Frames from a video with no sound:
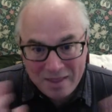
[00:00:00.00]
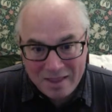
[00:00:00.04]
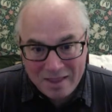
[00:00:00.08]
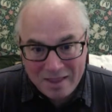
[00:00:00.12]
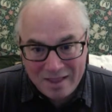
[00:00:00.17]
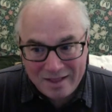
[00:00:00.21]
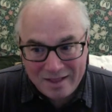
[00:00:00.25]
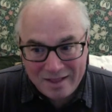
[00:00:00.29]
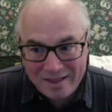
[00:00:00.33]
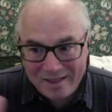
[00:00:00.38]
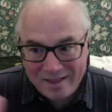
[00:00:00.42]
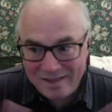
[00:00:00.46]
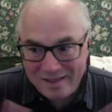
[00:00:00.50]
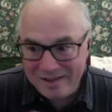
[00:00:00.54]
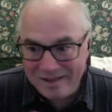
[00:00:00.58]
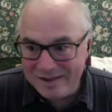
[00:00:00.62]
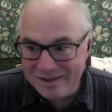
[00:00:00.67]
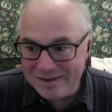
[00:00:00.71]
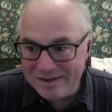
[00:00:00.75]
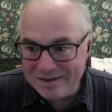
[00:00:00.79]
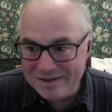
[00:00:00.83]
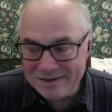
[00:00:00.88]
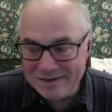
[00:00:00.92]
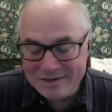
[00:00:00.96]
it,
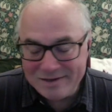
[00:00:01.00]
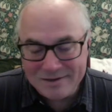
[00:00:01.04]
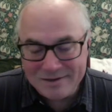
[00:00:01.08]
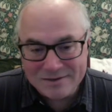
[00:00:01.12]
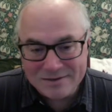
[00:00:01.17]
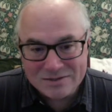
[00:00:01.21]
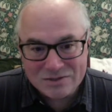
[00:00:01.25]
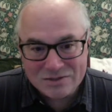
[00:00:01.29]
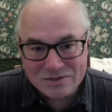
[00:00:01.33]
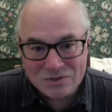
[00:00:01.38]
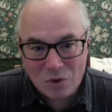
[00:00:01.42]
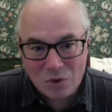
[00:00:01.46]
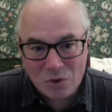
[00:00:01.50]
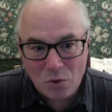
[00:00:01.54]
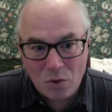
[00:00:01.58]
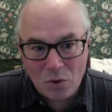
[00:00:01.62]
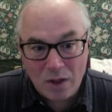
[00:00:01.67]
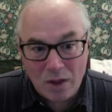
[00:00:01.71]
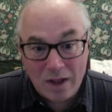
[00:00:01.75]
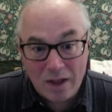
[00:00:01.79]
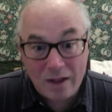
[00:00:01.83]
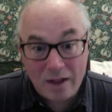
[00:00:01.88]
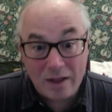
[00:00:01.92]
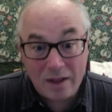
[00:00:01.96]
uh, so
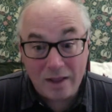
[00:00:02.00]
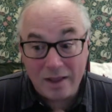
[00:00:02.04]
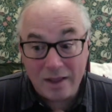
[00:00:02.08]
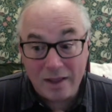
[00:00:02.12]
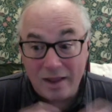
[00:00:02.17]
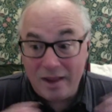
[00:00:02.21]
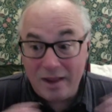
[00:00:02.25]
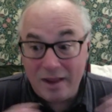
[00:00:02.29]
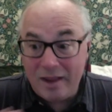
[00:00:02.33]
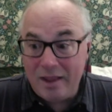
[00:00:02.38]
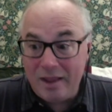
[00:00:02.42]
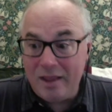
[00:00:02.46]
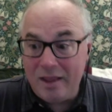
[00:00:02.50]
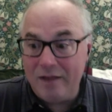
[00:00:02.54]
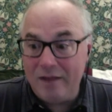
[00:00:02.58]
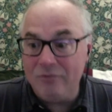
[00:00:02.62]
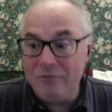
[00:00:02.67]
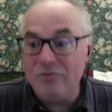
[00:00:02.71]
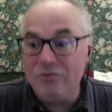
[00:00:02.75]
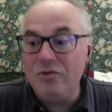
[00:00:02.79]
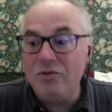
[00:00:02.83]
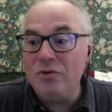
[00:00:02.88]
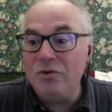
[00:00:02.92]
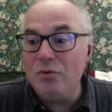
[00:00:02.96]
and
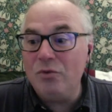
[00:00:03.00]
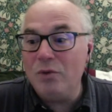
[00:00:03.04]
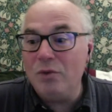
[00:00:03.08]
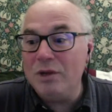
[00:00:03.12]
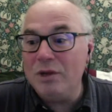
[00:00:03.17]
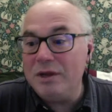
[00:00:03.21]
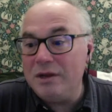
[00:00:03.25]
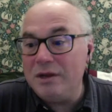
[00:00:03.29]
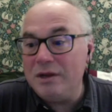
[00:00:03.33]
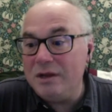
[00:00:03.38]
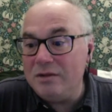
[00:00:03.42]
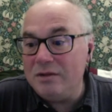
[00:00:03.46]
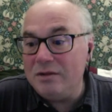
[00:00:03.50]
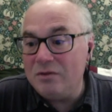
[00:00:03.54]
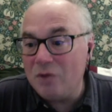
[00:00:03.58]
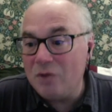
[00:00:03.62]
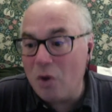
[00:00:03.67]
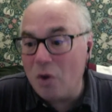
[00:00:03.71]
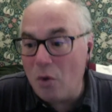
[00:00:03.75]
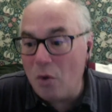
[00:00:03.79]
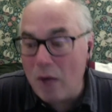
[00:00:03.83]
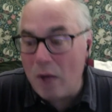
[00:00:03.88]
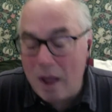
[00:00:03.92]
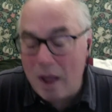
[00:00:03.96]
do you really need to
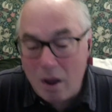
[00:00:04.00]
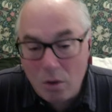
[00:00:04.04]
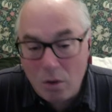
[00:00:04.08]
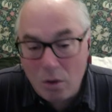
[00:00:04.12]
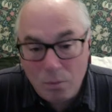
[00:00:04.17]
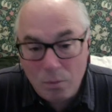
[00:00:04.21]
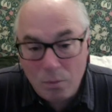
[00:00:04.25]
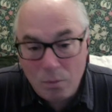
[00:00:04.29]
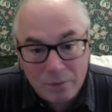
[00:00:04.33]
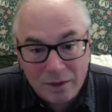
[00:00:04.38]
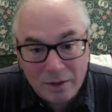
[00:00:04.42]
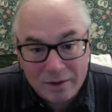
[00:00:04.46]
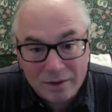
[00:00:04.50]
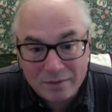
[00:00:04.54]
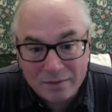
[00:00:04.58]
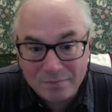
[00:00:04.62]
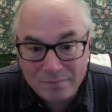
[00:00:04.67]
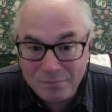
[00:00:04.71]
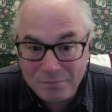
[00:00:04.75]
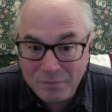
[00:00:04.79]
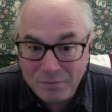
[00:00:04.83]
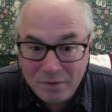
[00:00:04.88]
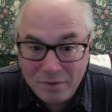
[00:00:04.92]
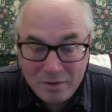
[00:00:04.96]
go out like
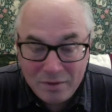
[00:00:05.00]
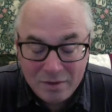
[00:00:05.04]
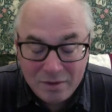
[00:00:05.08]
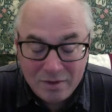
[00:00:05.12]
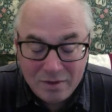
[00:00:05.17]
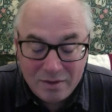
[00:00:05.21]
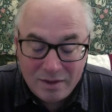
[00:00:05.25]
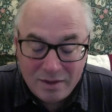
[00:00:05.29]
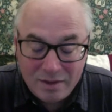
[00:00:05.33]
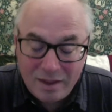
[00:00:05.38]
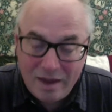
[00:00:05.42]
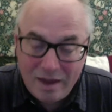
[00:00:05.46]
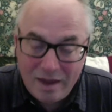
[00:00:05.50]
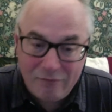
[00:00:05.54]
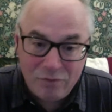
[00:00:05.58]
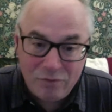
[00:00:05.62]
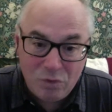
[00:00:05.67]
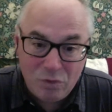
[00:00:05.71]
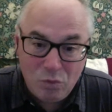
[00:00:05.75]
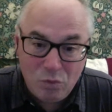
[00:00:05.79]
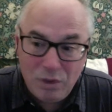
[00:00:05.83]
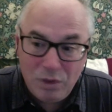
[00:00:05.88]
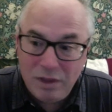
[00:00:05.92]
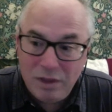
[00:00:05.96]
every
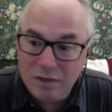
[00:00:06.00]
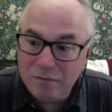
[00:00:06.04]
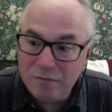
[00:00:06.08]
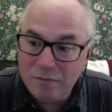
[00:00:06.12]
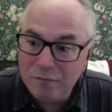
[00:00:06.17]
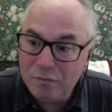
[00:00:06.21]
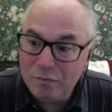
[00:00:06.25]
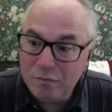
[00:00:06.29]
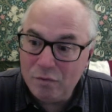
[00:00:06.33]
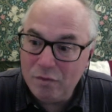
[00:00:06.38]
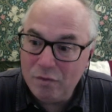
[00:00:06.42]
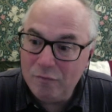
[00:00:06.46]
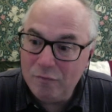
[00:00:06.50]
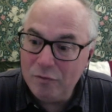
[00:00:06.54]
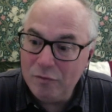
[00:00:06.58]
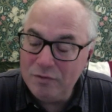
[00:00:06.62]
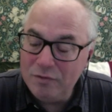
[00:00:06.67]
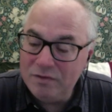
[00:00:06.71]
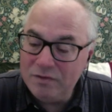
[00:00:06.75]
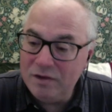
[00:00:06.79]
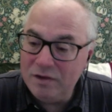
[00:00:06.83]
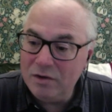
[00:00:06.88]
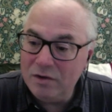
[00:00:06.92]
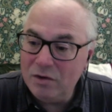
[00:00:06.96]
week for for
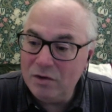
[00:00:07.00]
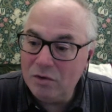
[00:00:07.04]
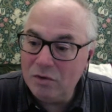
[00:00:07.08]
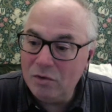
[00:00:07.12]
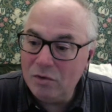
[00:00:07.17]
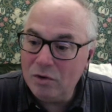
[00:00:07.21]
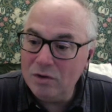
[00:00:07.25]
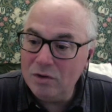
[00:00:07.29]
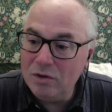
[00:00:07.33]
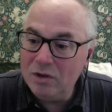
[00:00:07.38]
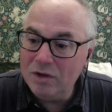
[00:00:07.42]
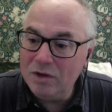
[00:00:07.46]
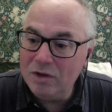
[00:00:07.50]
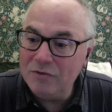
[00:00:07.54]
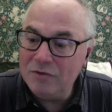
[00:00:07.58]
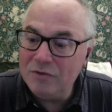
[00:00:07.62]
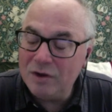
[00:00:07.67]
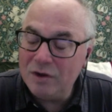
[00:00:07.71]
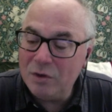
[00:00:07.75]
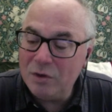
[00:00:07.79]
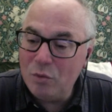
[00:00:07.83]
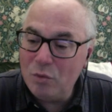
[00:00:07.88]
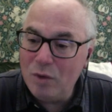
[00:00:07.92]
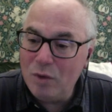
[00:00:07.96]
dinner or lunch
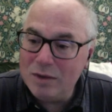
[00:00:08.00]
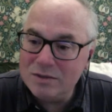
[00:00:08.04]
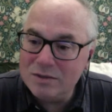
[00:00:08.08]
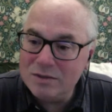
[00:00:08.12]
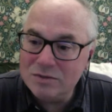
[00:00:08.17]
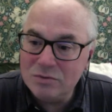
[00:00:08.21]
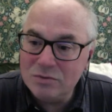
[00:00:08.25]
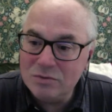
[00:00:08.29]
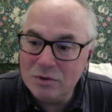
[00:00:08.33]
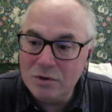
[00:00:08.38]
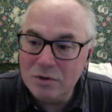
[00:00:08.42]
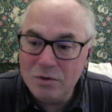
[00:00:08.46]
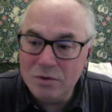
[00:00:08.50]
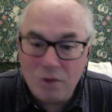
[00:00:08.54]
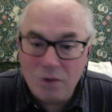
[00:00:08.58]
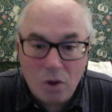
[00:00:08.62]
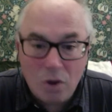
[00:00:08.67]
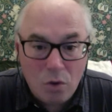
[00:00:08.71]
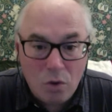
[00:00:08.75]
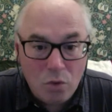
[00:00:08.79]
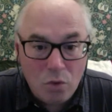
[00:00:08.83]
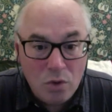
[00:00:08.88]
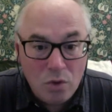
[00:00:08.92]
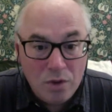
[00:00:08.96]
at a restaurant
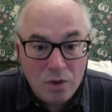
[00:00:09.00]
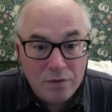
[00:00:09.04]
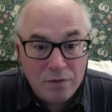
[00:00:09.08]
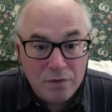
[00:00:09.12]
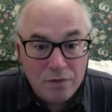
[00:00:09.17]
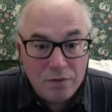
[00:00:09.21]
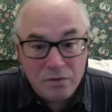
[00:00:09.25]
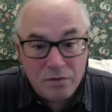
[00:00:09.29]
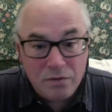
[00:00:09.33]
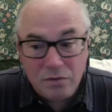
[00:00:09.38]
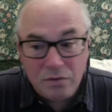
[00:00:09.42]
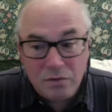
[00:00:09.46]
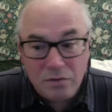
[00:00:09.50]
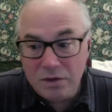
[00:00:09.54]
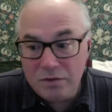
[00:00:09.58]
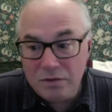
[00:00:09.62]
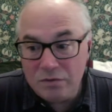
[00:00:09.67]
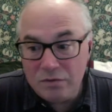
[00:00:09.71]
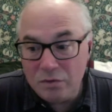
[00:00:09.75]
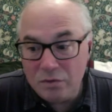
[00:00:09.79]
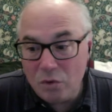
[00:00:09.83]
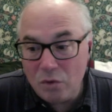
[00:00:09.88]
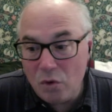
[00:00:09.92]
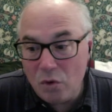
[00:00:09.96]
no do you need
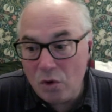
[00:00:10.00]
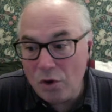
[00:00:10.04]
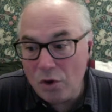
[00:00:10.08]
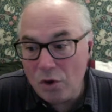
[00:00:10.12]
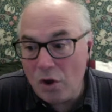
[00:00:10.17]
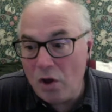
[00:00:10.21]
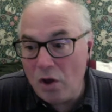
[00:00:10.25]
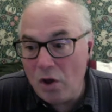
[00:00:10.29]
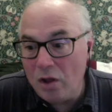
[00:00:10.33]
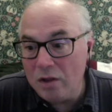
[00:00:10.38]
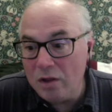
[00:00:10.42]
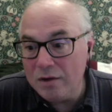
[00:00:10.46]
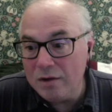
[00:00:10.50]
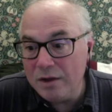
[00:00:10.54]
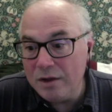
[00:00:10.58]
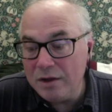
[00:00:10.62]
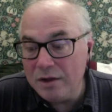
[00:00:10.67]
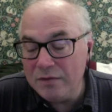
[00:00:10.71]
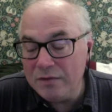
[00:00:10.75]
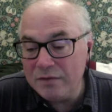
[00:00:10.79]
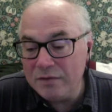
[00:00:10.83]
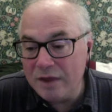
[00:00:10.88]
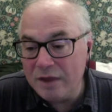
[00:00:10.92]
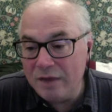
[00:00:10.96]
to go on
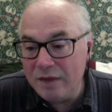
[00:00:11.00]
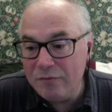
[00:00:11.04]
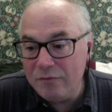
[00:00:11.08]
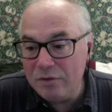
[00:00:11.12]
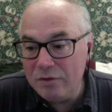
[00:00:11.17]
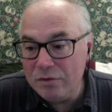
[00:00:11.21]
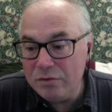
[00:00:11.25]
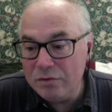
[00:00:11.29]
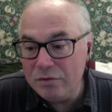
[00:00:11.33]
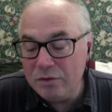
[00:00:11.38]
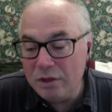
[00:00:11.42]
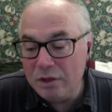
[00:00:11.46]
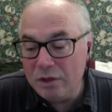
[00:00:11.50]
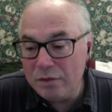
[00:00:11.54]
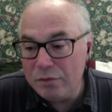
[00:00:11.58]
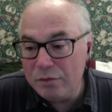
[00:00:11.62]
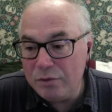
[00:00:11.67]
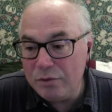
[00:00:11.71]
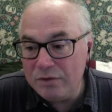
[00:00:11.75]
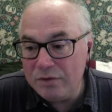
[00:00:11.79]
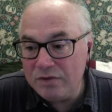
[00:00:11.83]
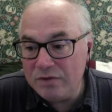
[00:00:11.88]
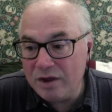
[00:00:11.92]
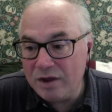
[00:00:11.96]
holidays every uh,
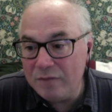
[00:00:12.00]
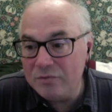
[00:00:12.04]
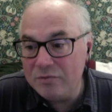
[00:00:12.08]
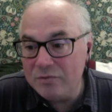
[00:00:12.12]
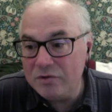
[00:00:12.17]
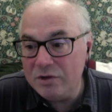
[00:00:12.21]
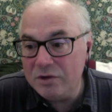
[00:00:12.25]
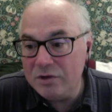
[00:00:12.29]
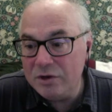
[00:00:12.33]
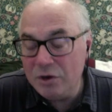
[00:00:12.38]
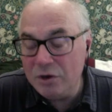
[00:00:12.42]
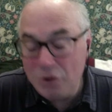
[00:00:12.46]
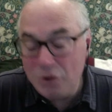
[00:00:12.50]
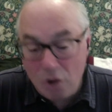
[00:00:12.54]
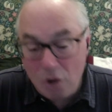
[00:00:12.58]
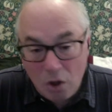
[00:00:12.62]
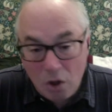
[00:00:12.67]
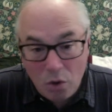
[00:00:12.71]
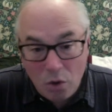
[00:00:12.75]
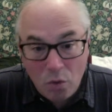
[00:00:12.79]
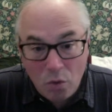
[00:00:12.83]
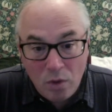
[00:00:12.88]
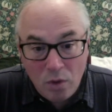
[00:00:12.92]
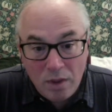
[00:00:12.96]
three times a year
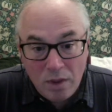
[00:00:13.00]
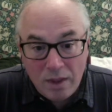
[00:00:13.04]
no